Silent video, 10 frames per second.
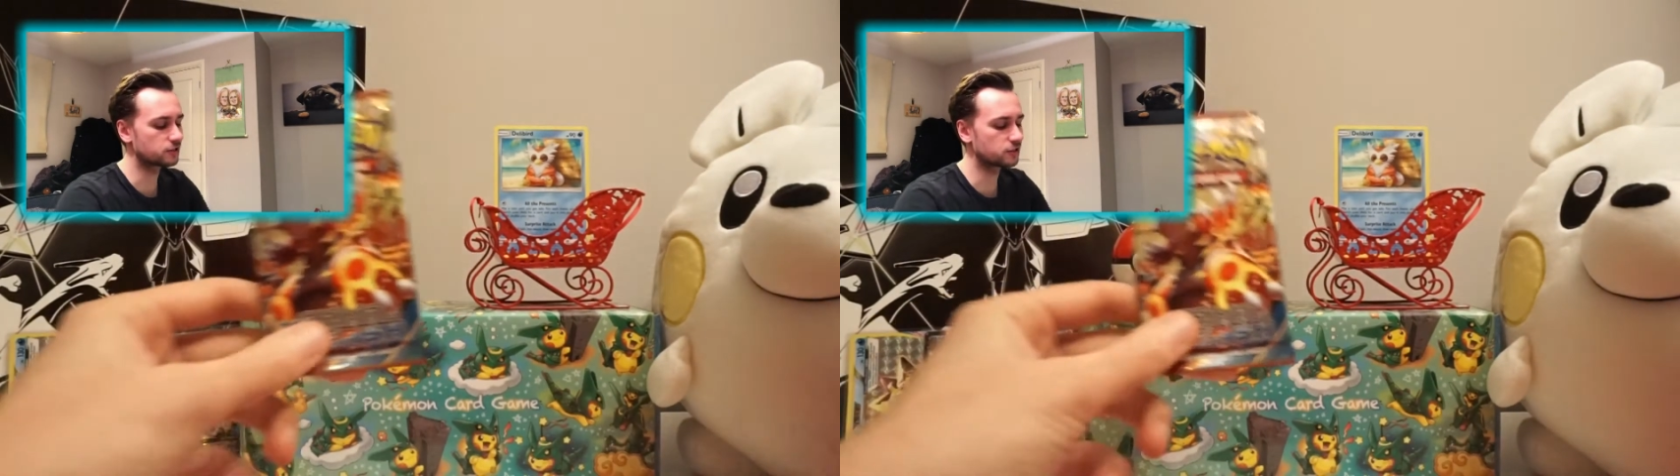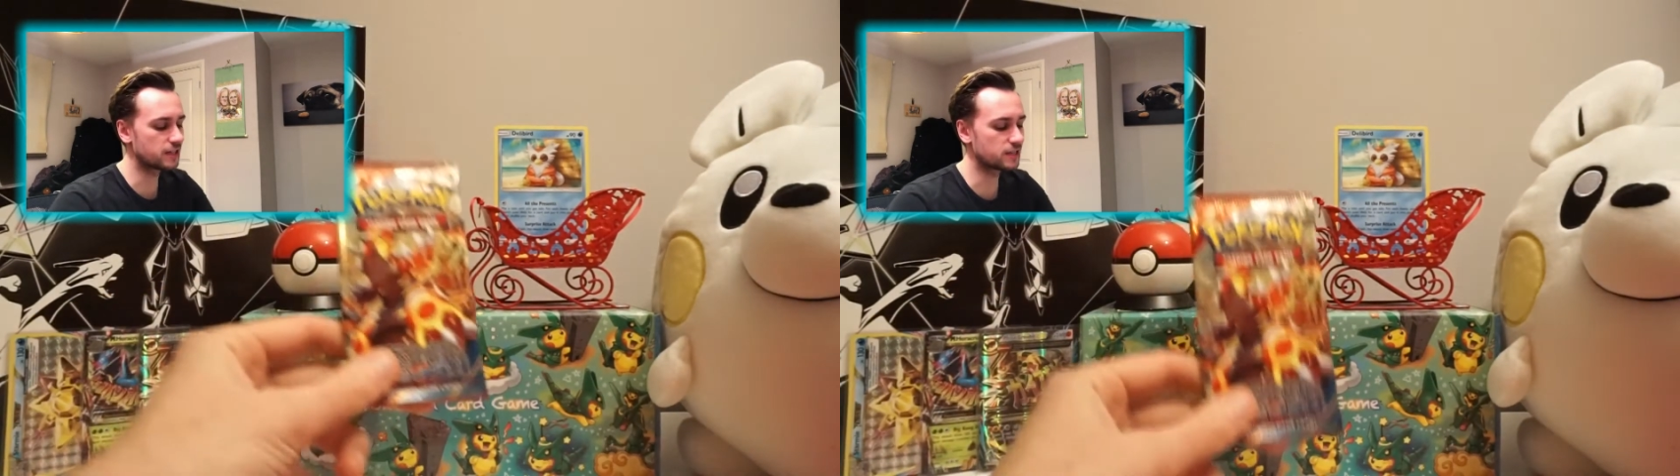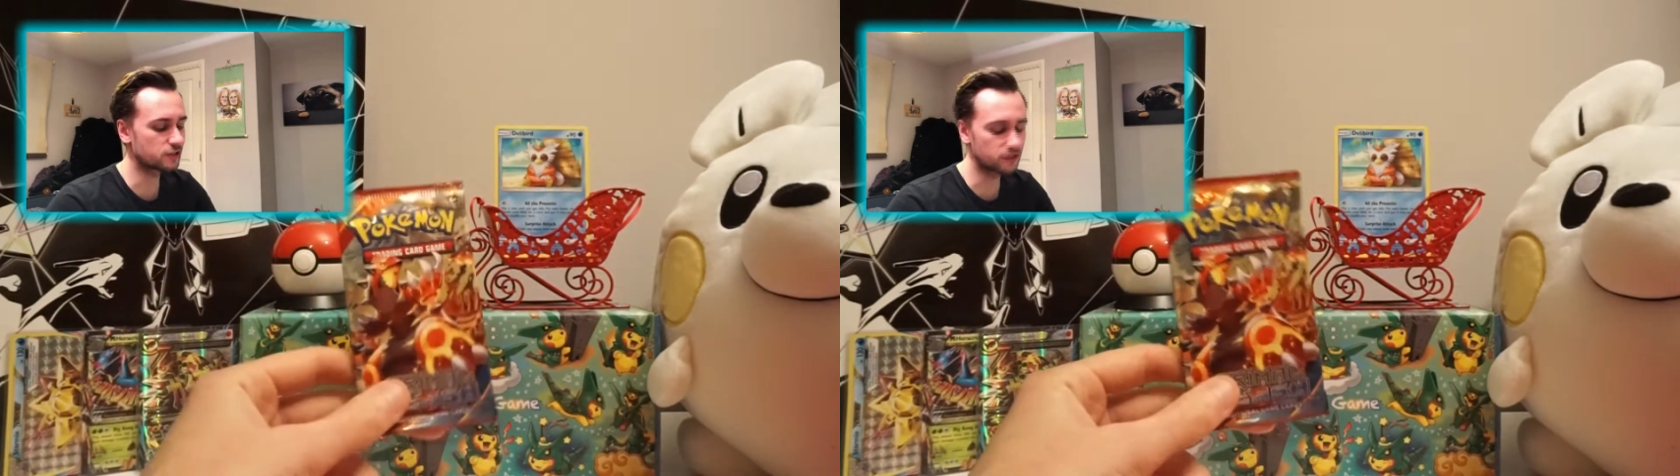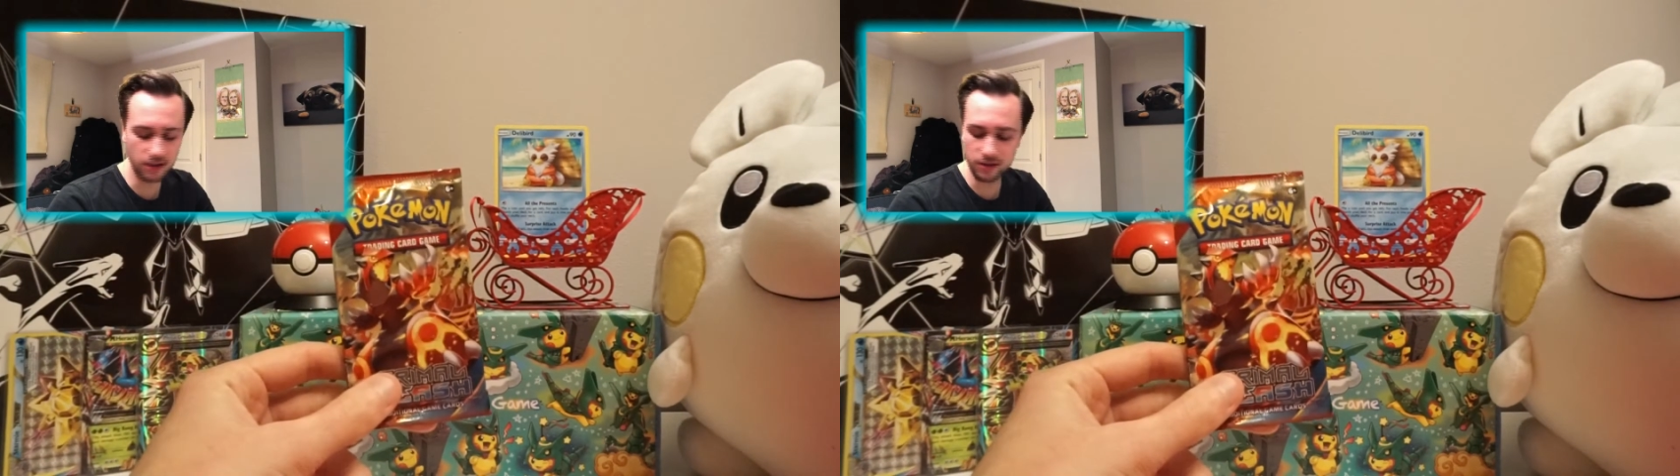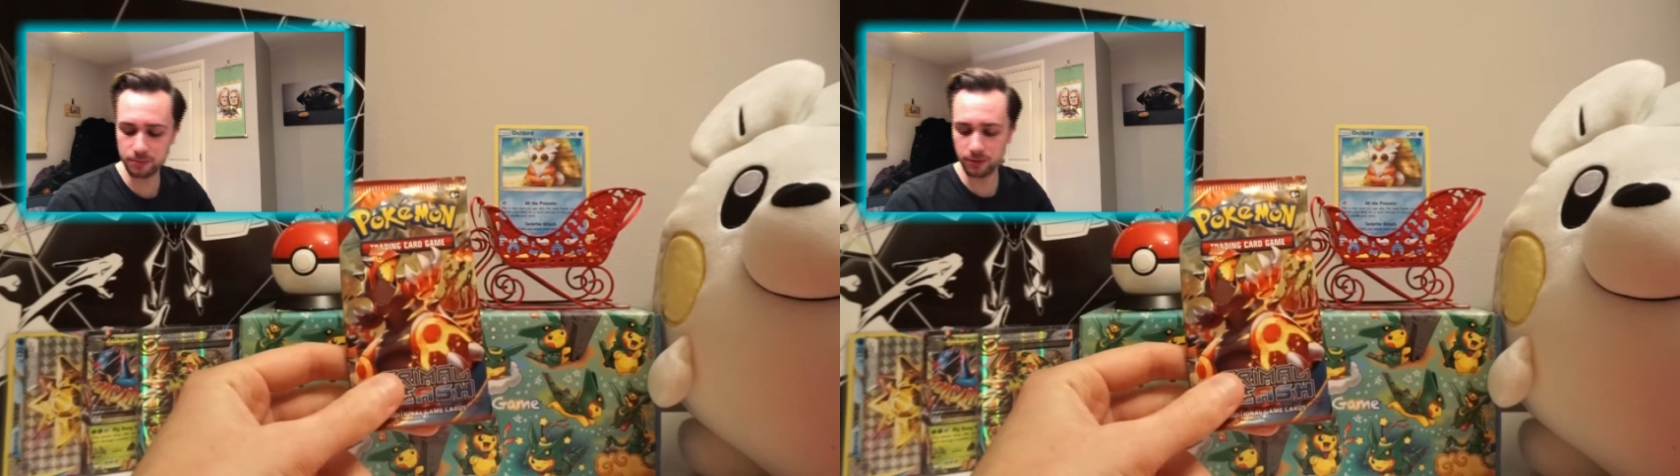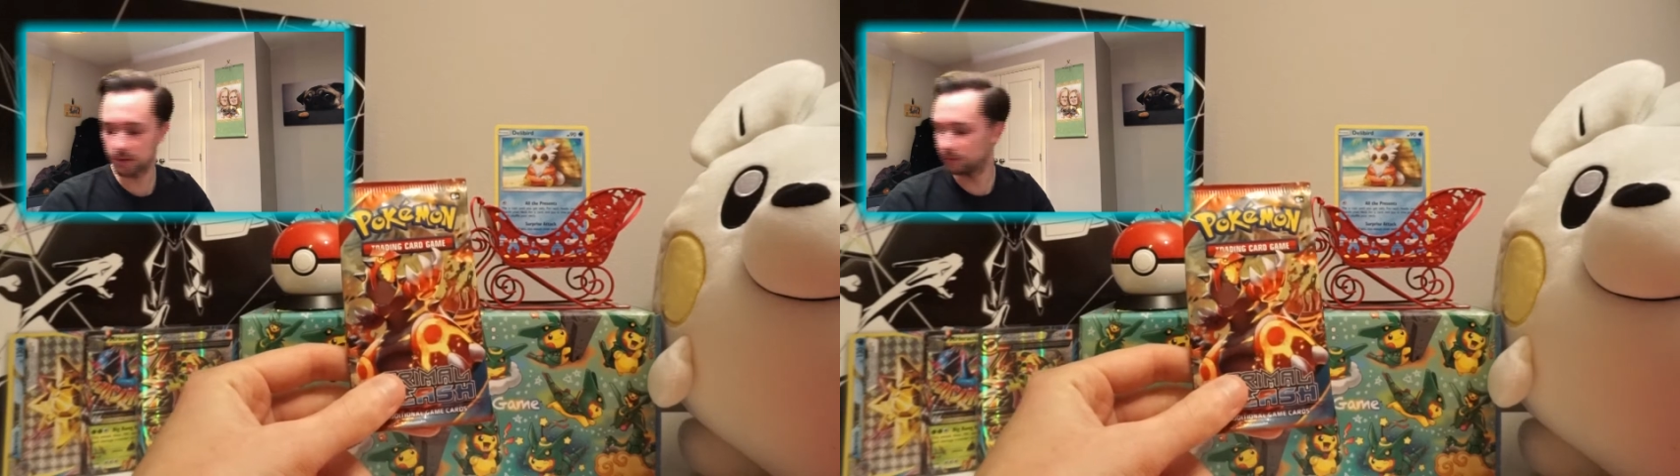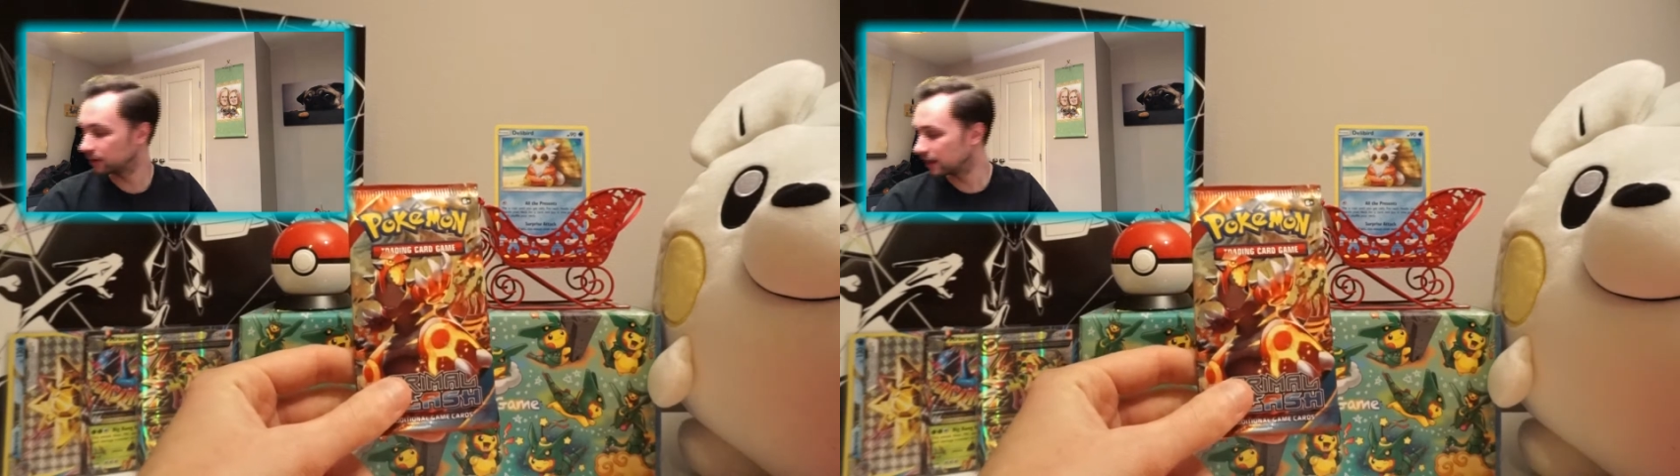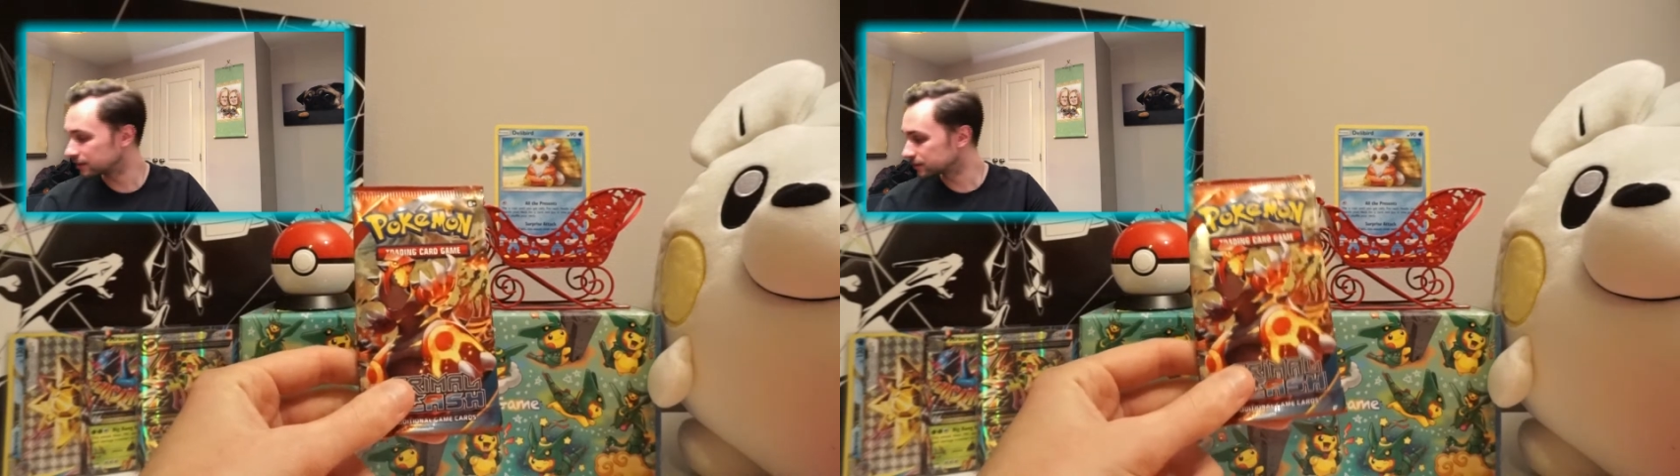It's another Primal Clash.